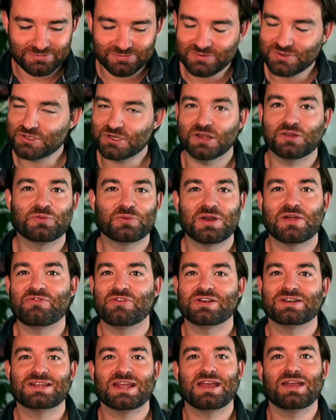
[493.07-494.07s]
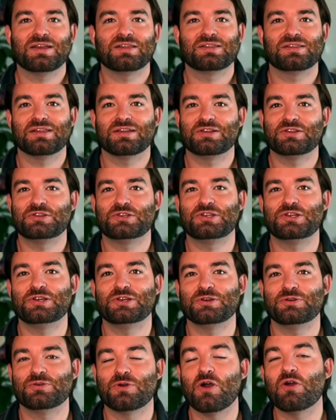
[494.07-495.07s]
does whatever it takes
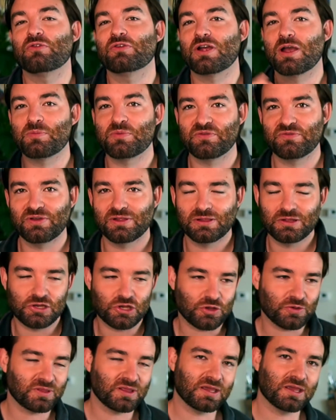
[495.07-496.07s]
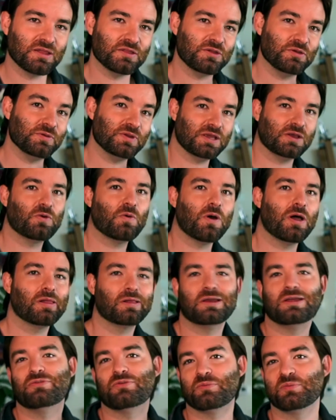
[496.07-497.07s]
to overcome the villain using his unique
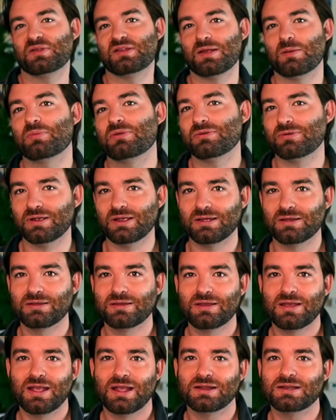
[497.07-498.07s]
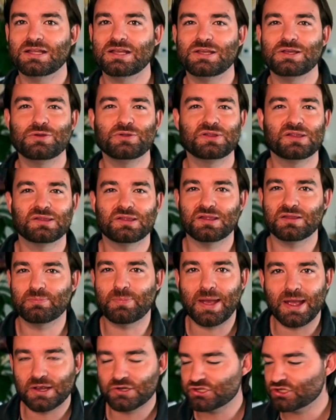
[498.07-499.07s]
quality from step three. And he uses his
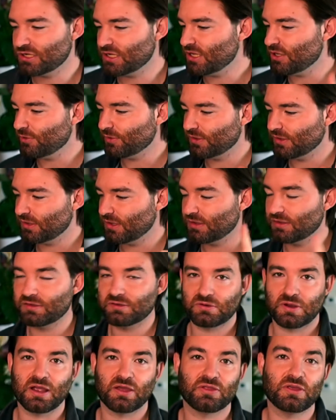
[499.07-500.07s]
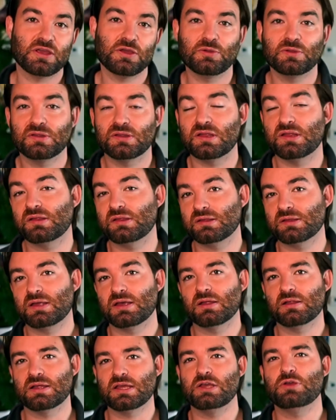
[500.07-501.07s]
passion, he uses his strength, he uses his
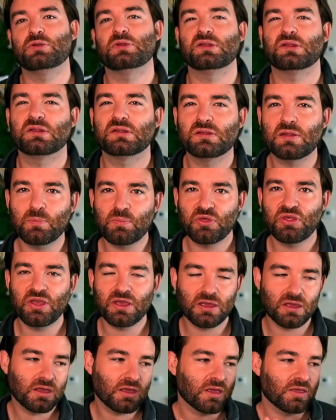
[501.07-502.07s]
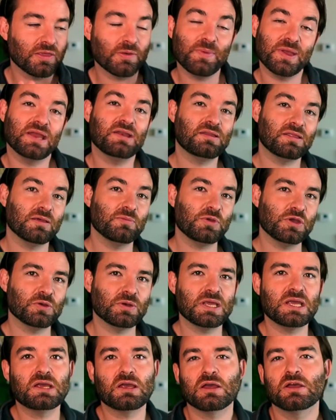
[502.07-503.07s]
skill, he uses something that makes him
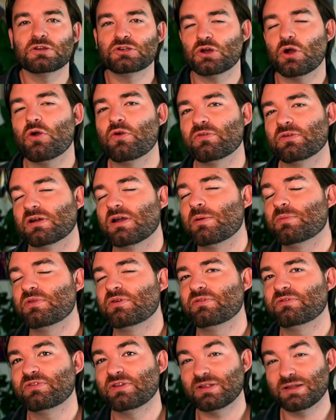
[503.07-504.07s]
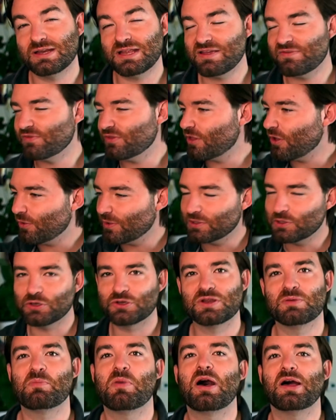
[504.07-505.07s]
unique to overcome the villain, even though it looked
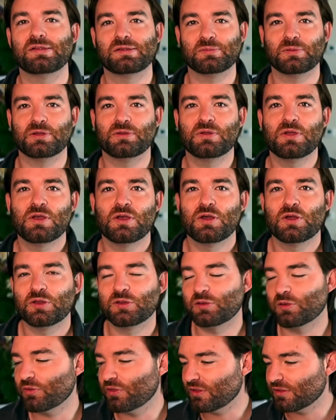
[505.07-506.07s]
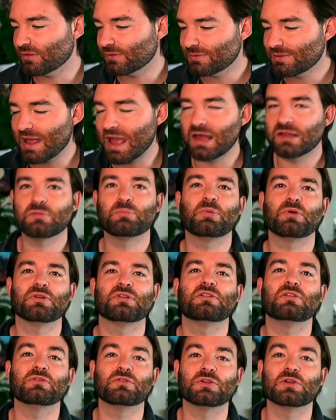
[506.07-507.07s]
impossible. So this last
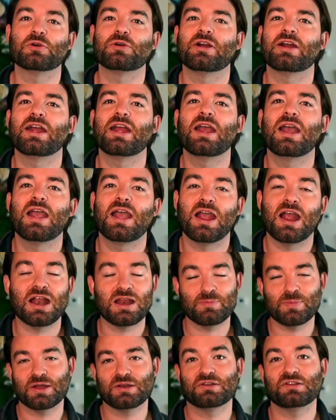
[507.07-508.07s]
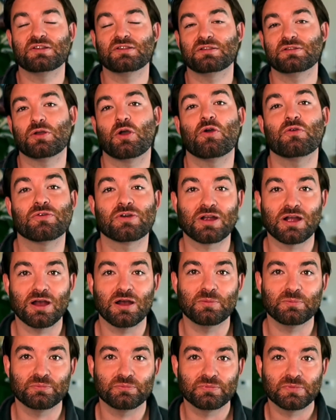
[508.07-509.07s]
burst of glory, and he manages to
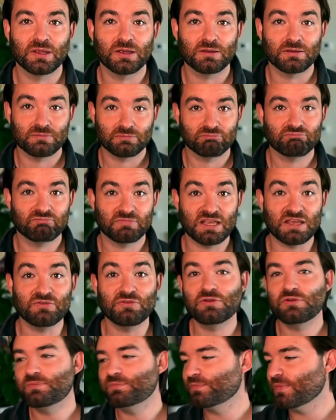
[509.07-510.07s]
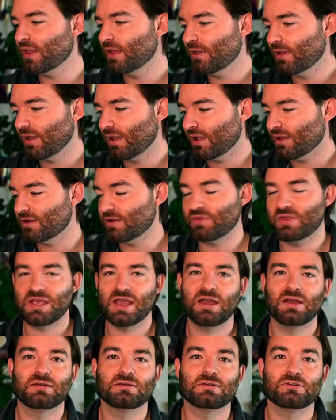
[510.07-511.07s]
overcome evil, and in the
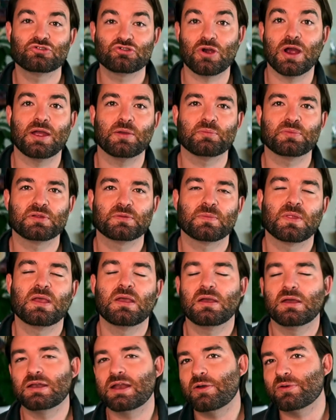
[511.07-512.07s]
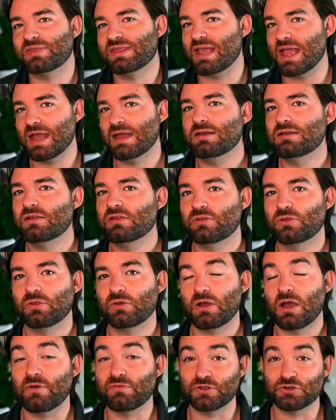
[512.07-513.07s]
end, triumphs. And now at the end
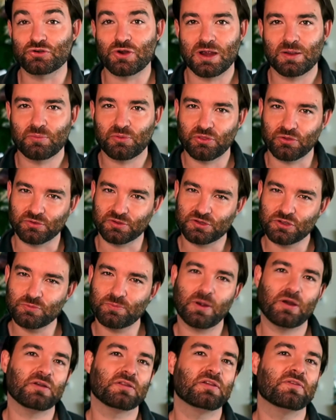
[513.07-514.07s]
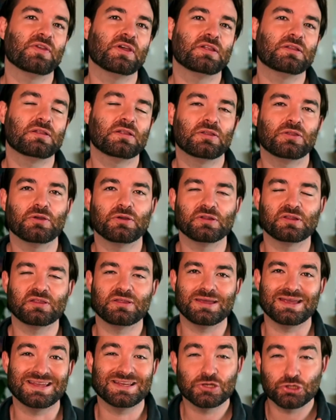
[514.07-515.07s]
of the triumph, there's two parts of this. There's
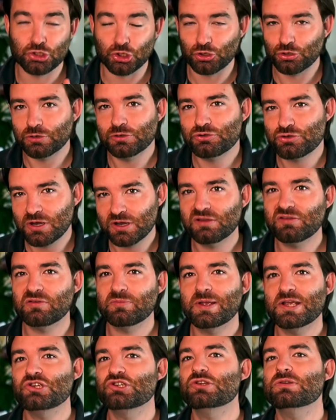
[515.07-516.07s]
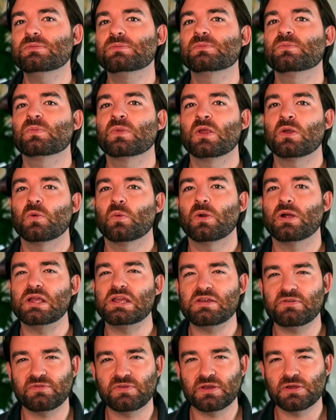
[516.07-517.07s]
the internal transformation, where
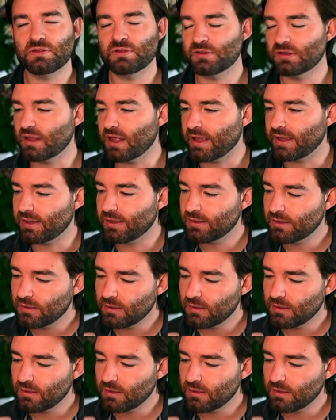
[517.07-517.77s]
he feels like,